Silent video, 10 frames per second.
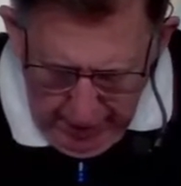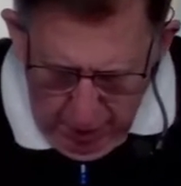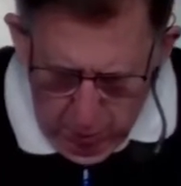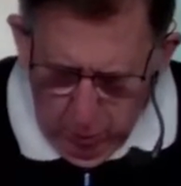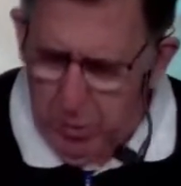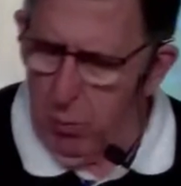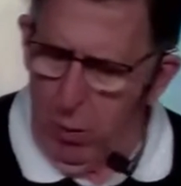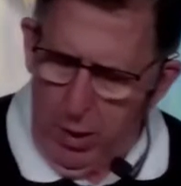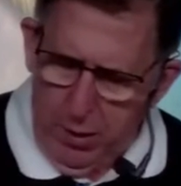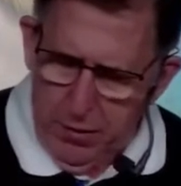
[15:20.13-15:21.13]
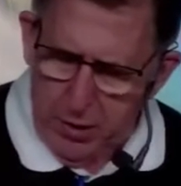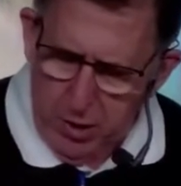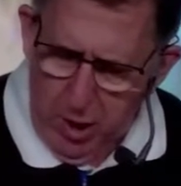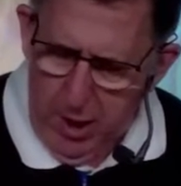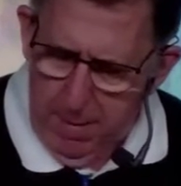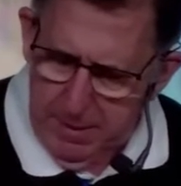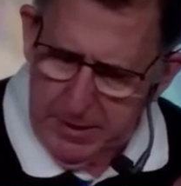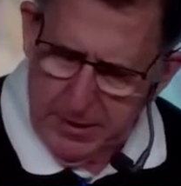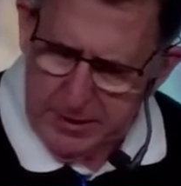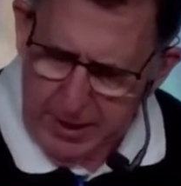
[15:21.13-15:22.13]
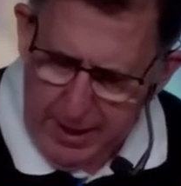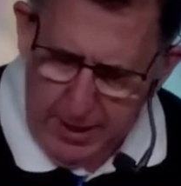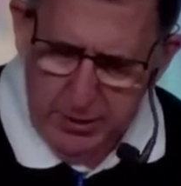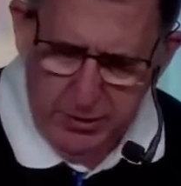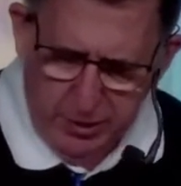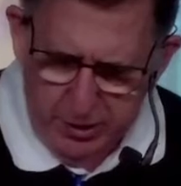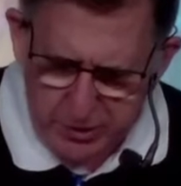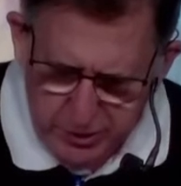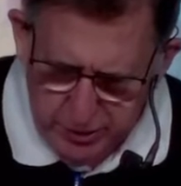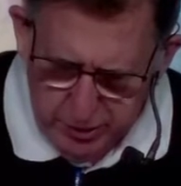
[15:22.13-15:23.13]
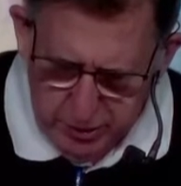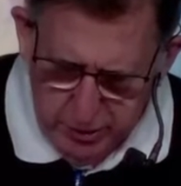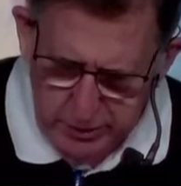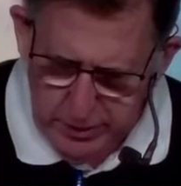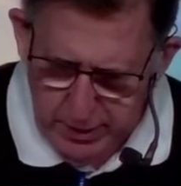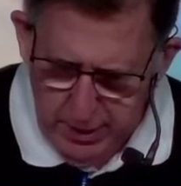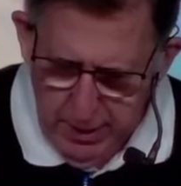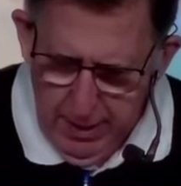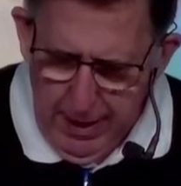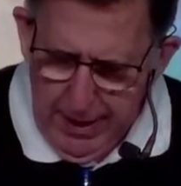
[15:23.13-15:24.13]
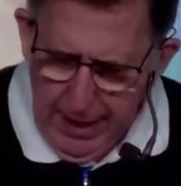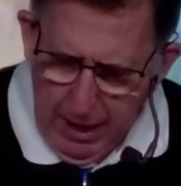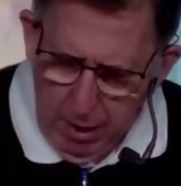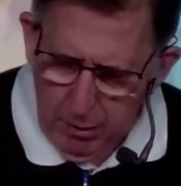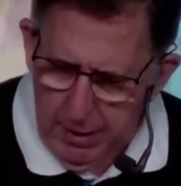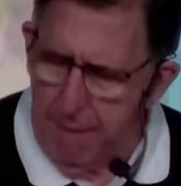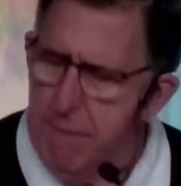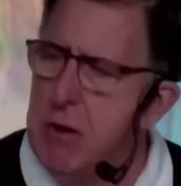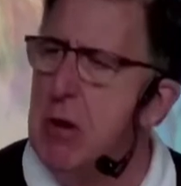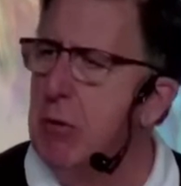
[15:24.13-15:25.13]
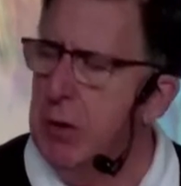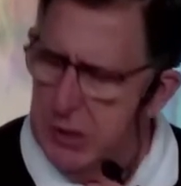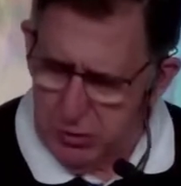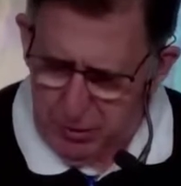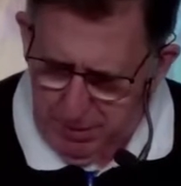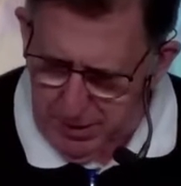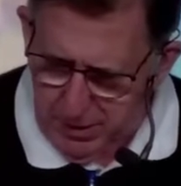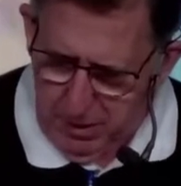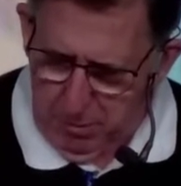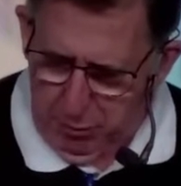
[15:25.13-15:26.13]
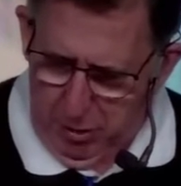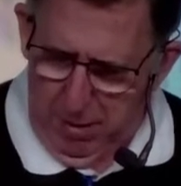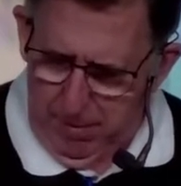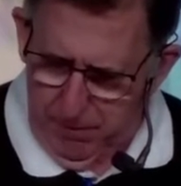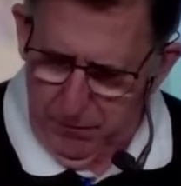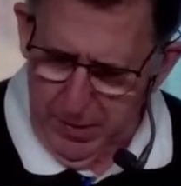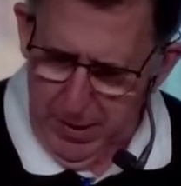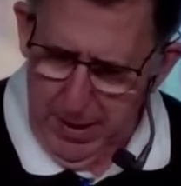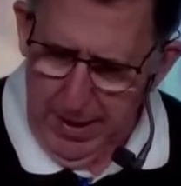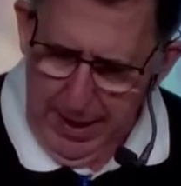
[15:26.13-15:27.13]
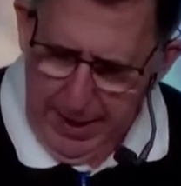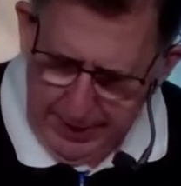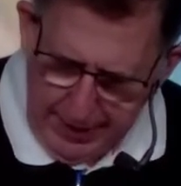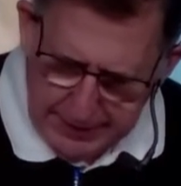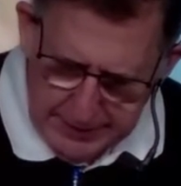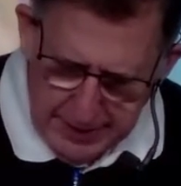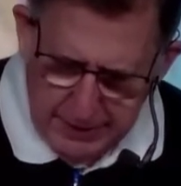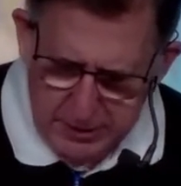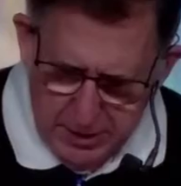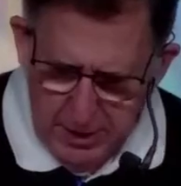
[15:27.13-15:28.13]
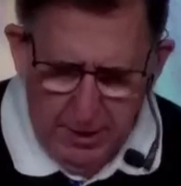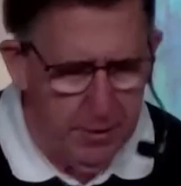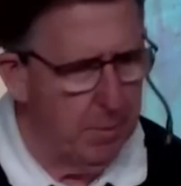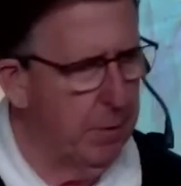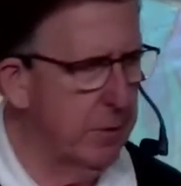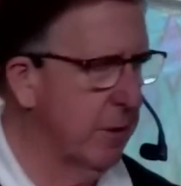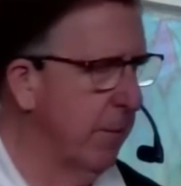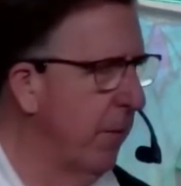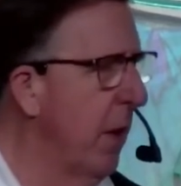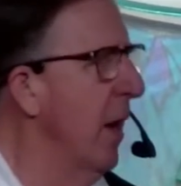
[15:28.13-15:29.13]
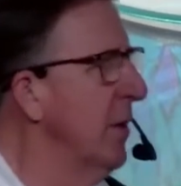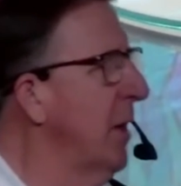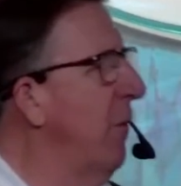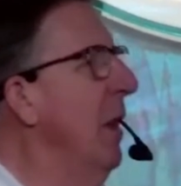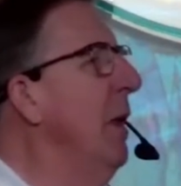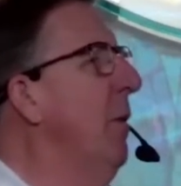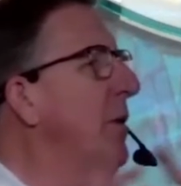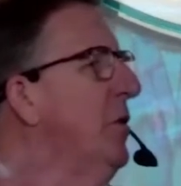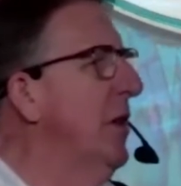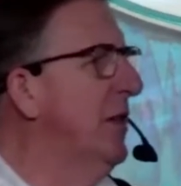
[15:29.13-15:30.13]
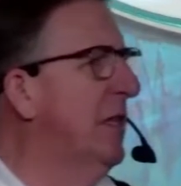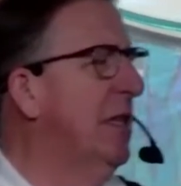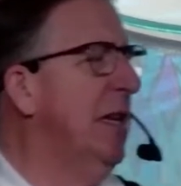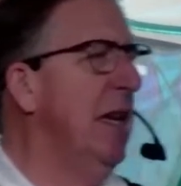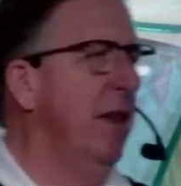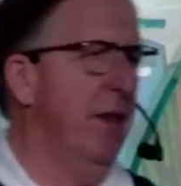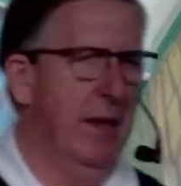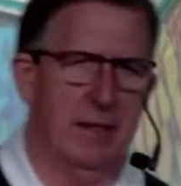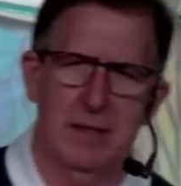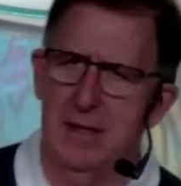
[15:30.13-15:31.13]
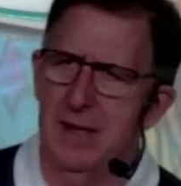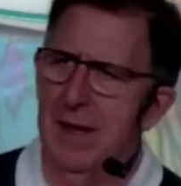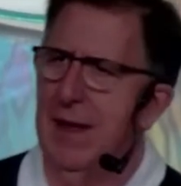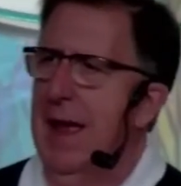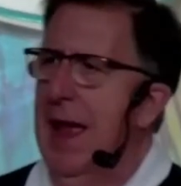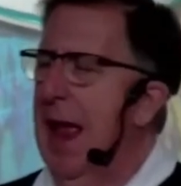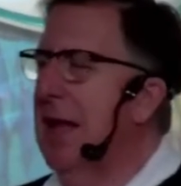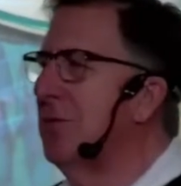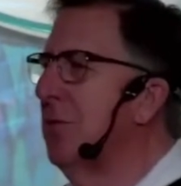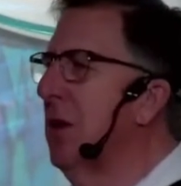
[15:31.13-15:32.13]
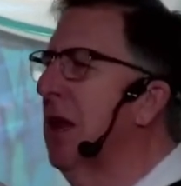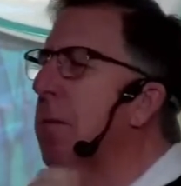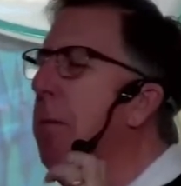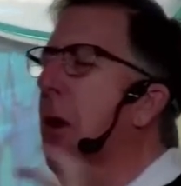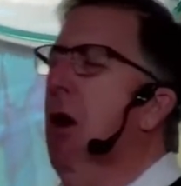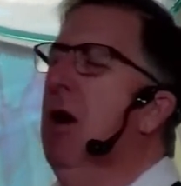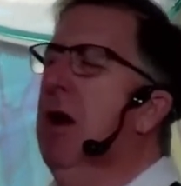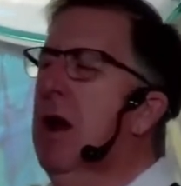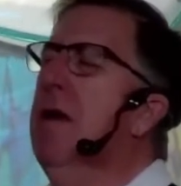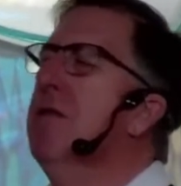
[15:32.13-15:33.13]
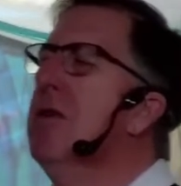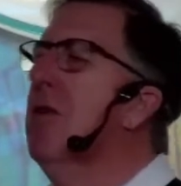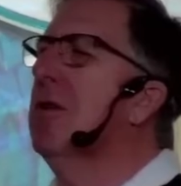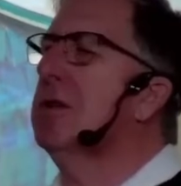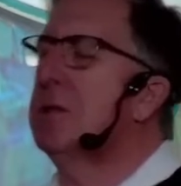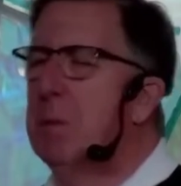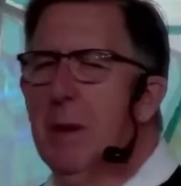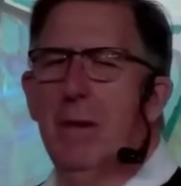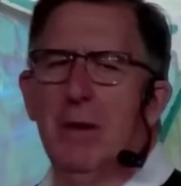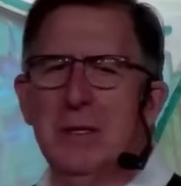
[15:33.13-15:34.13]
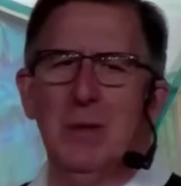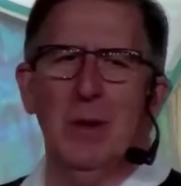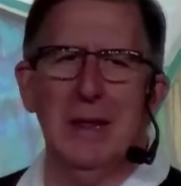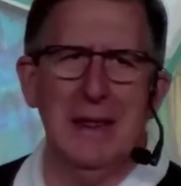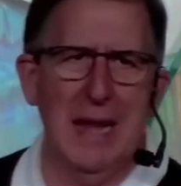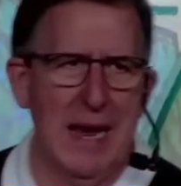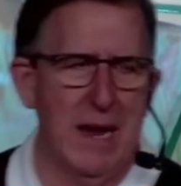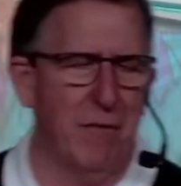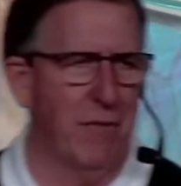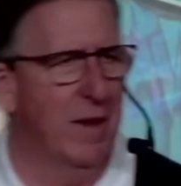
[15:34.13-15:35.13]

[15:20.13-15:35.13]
And what are the common desires or concerns? And how have you contributed to the problem, as has the other person? So I really want you to see this as really part of your spiritual life.